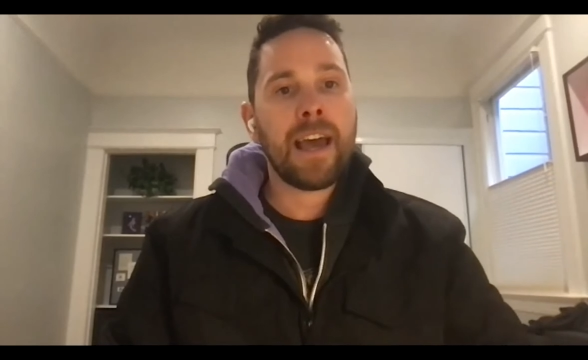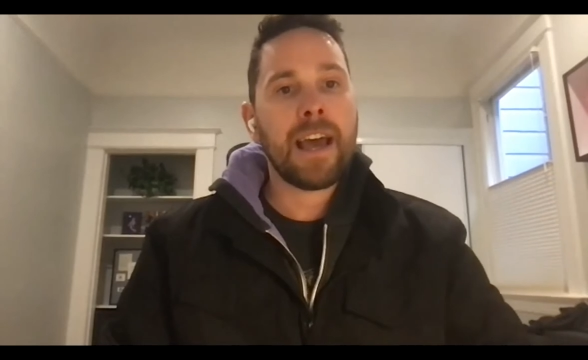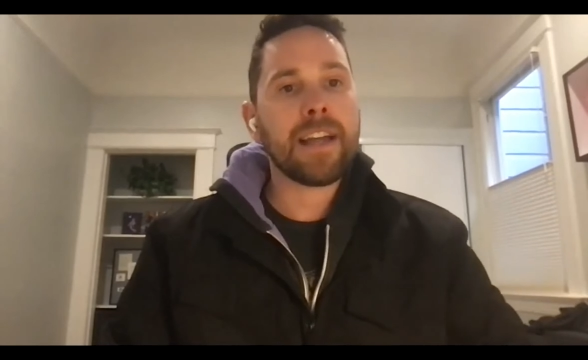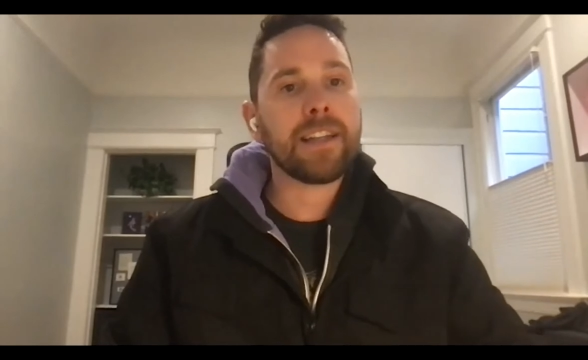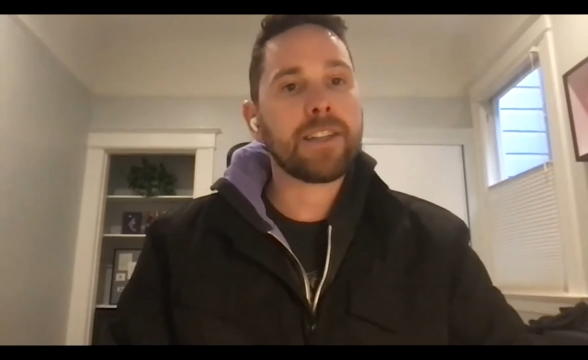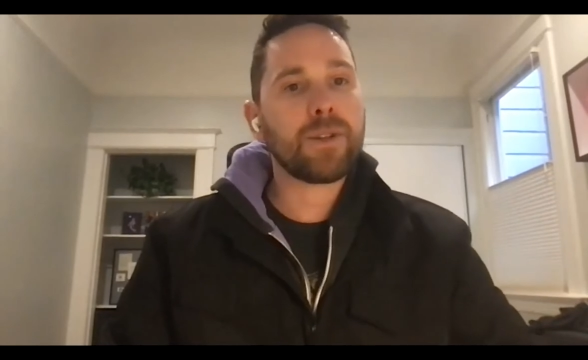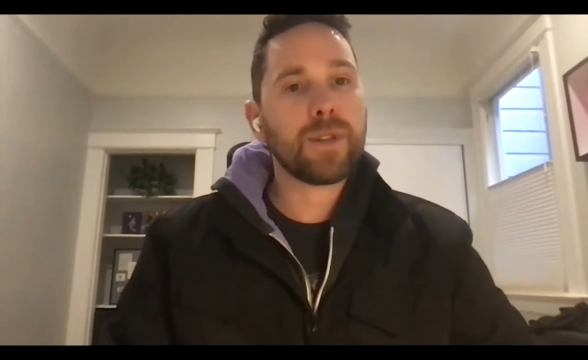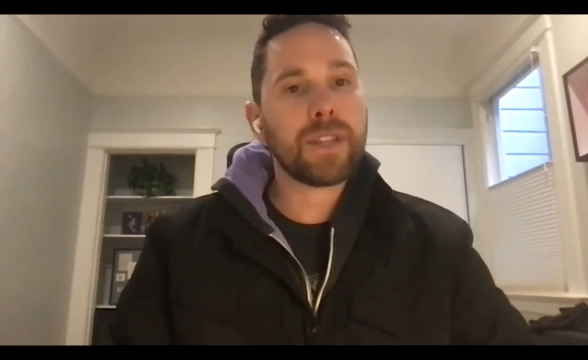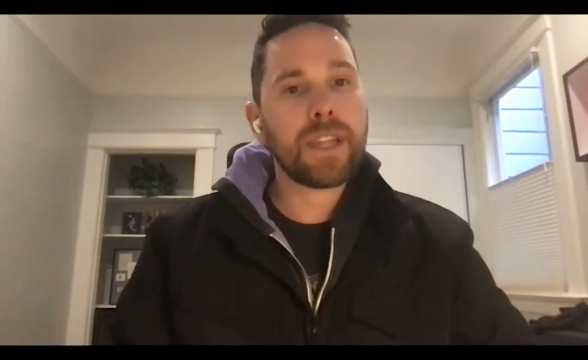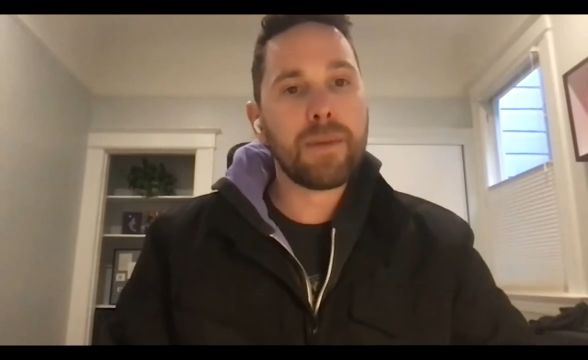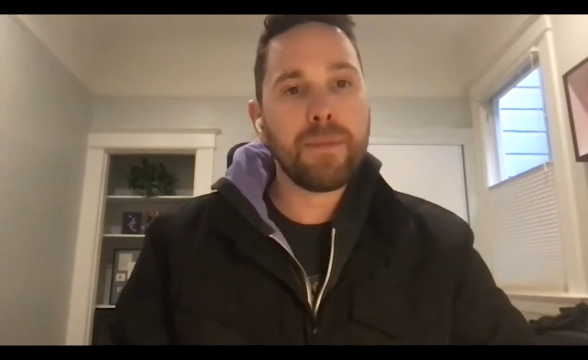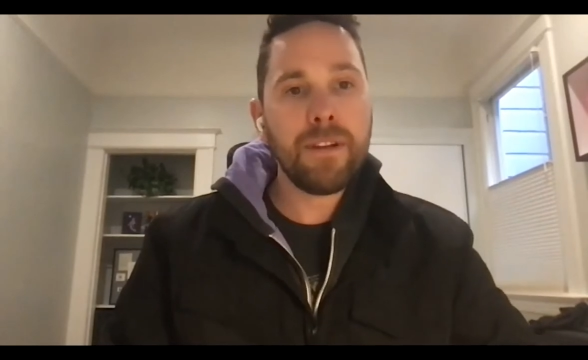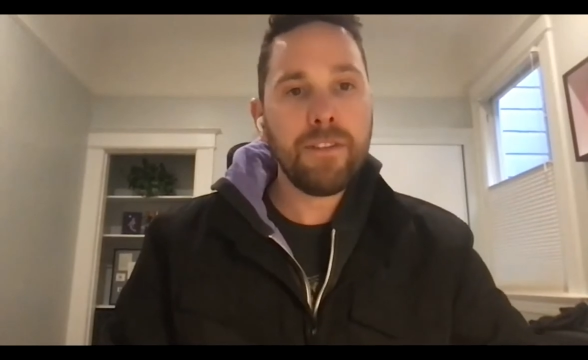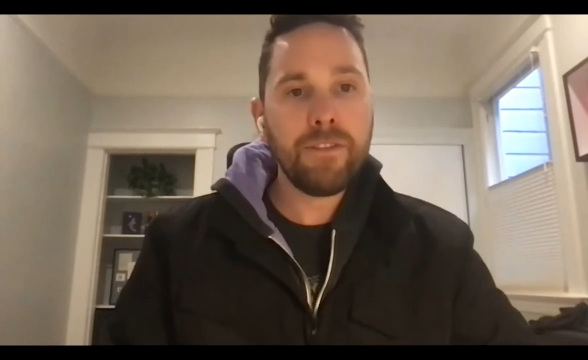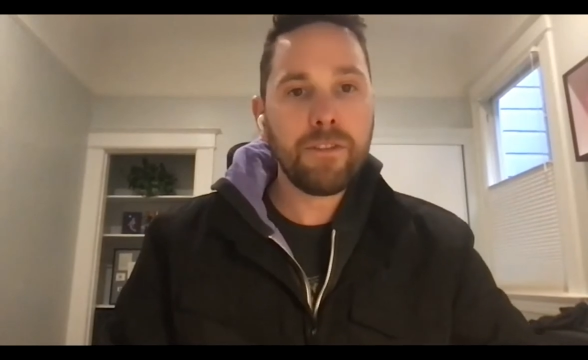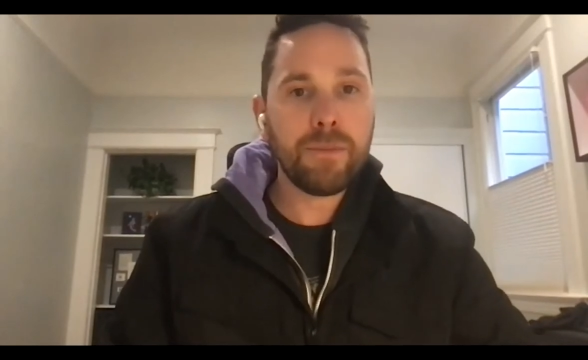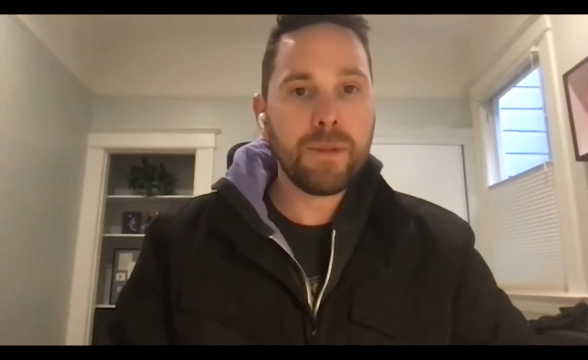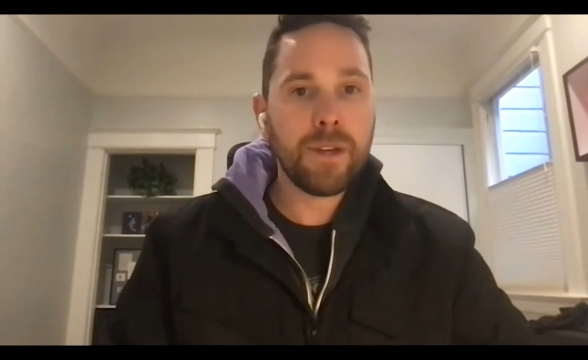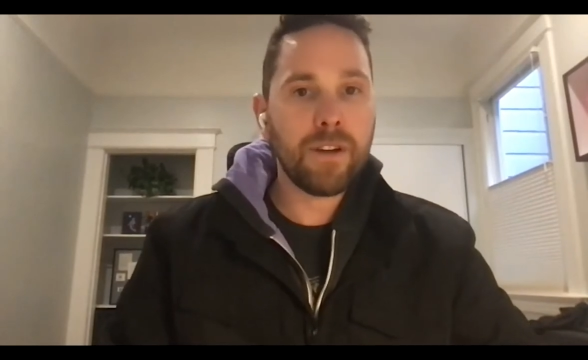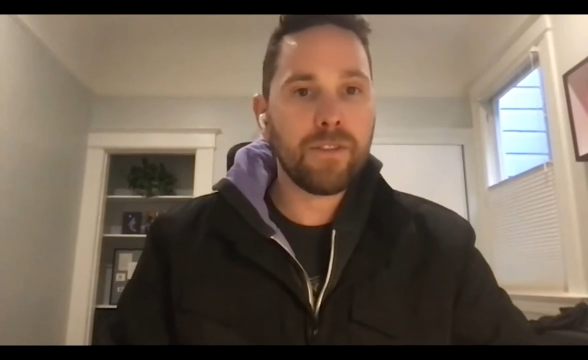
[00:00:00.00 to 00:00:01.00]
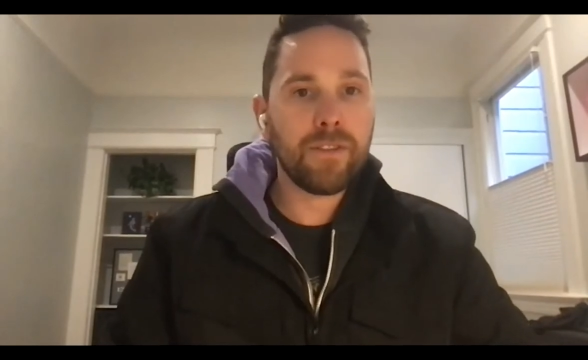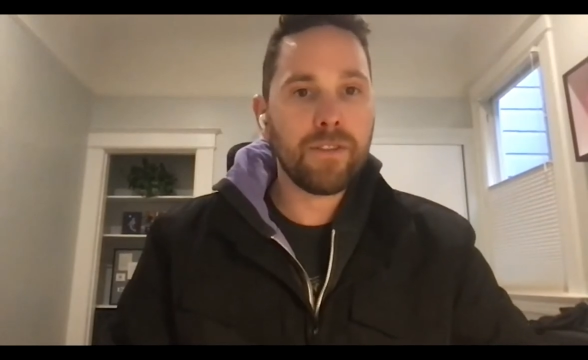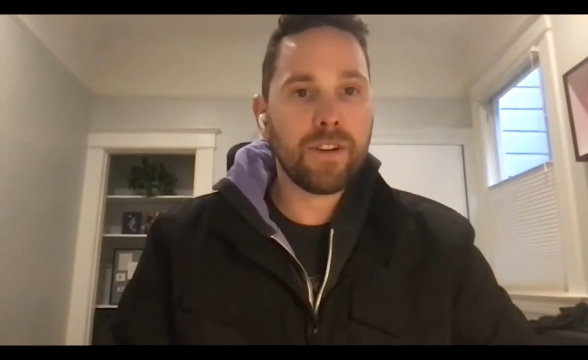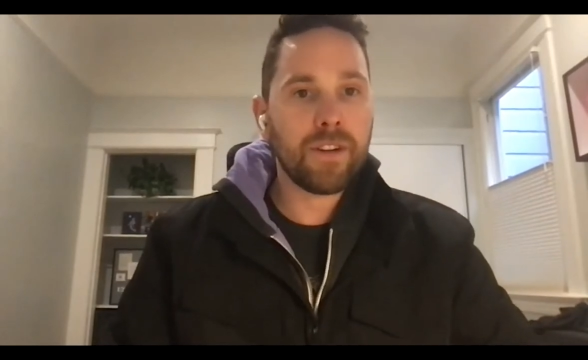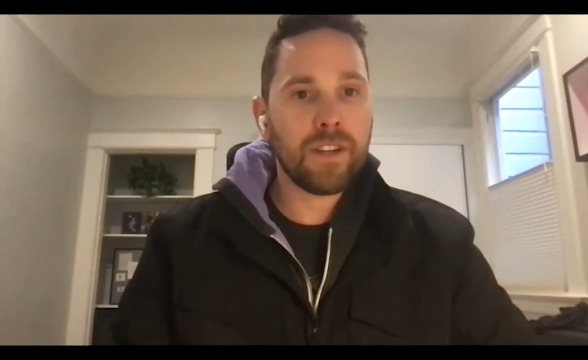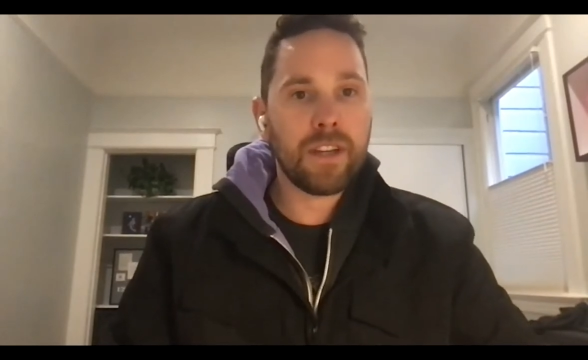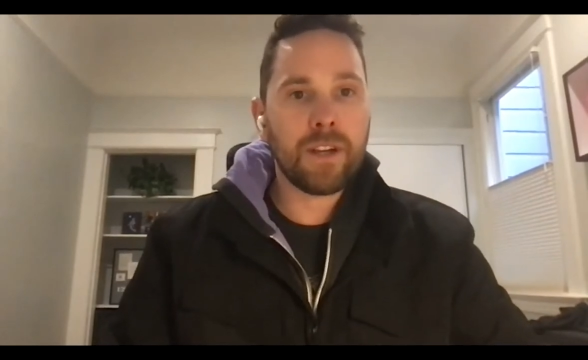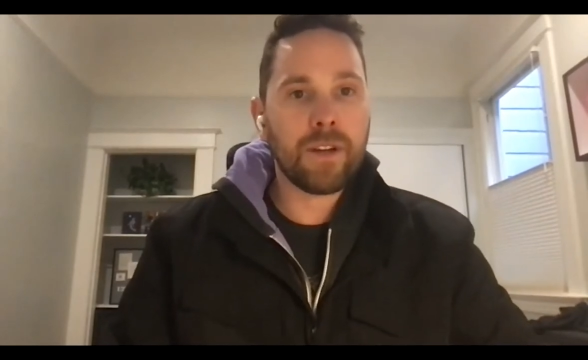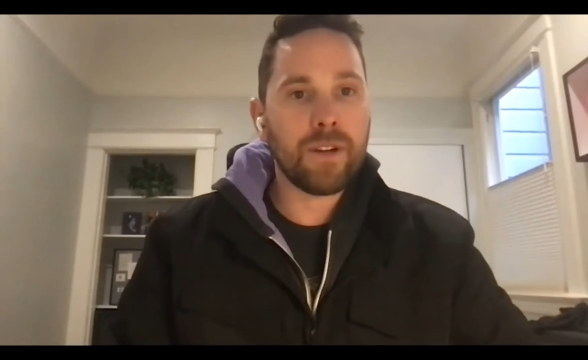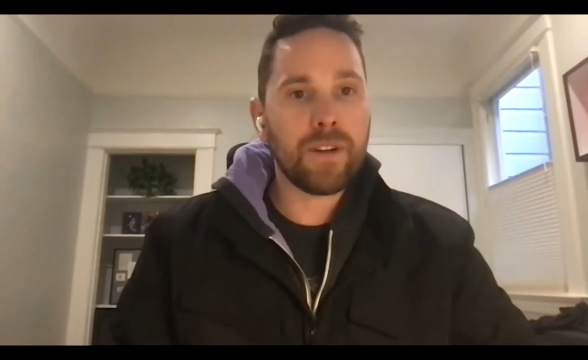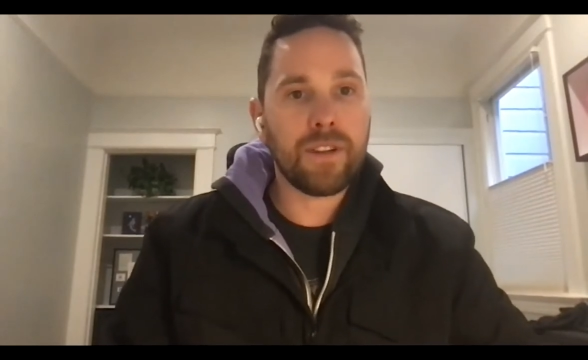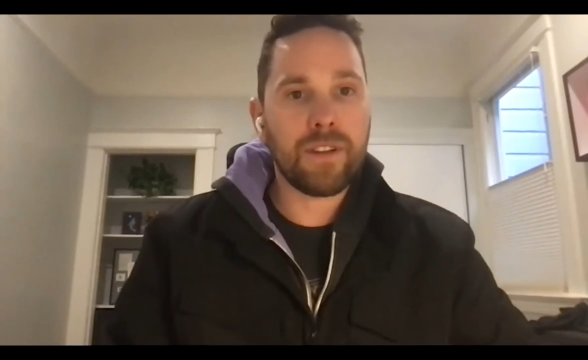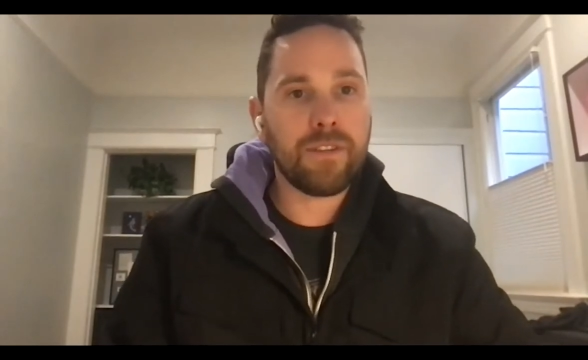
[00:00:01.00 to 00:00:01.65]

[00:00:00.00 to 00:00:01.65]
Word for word: And so what that meant for me over, you know,